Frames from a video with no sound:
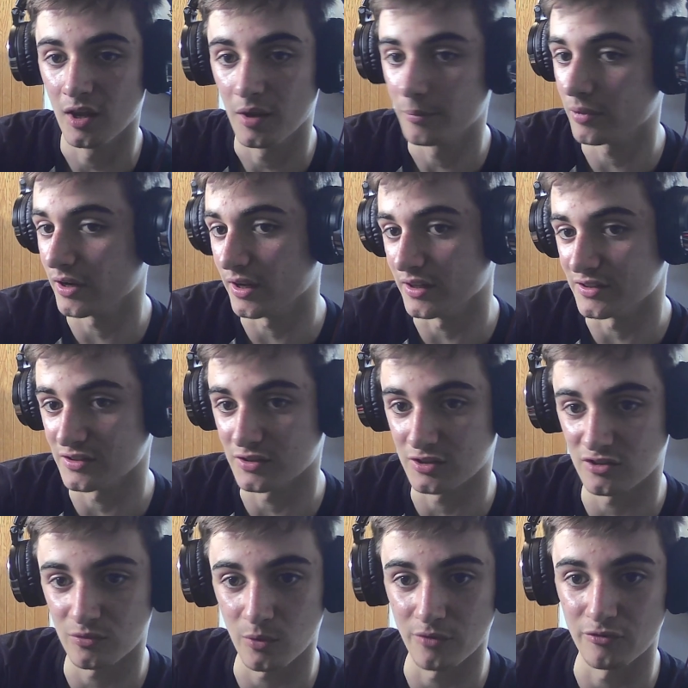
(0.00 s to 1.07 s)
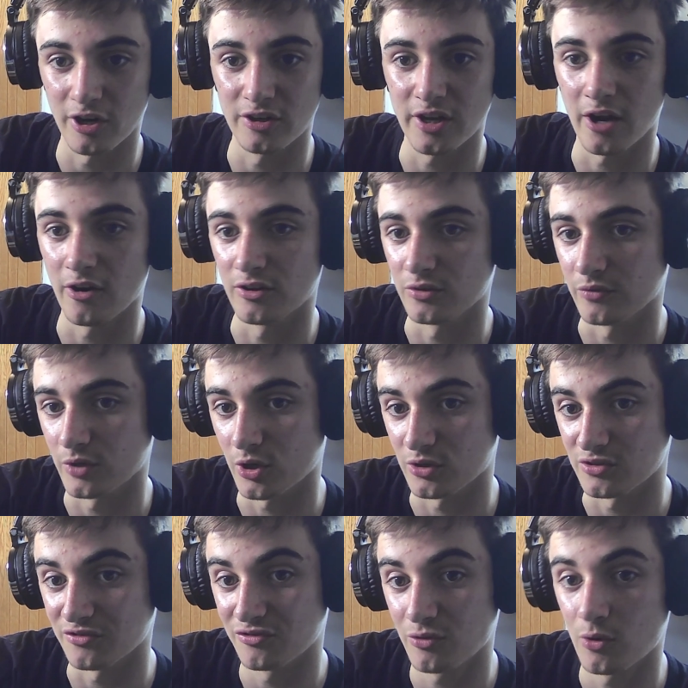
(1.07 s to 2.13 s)
place 1 red character at the cost
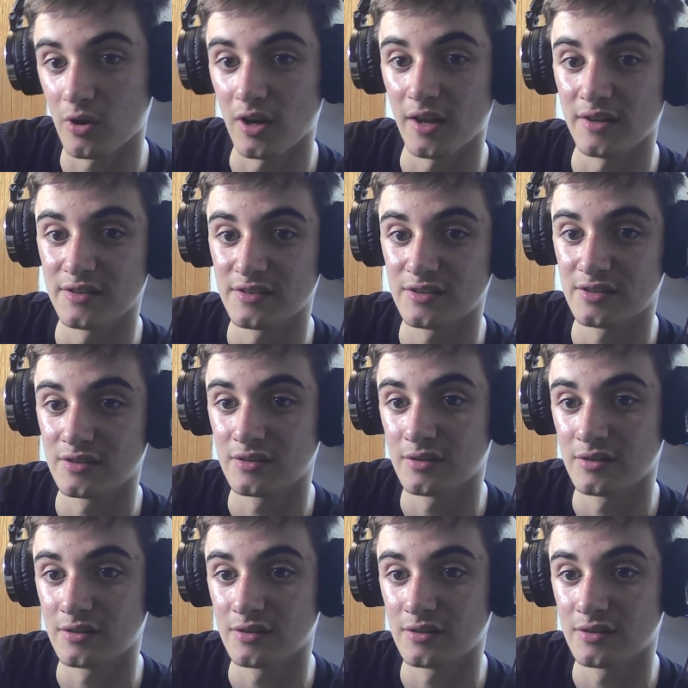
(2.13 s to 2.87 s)
of 4 or less.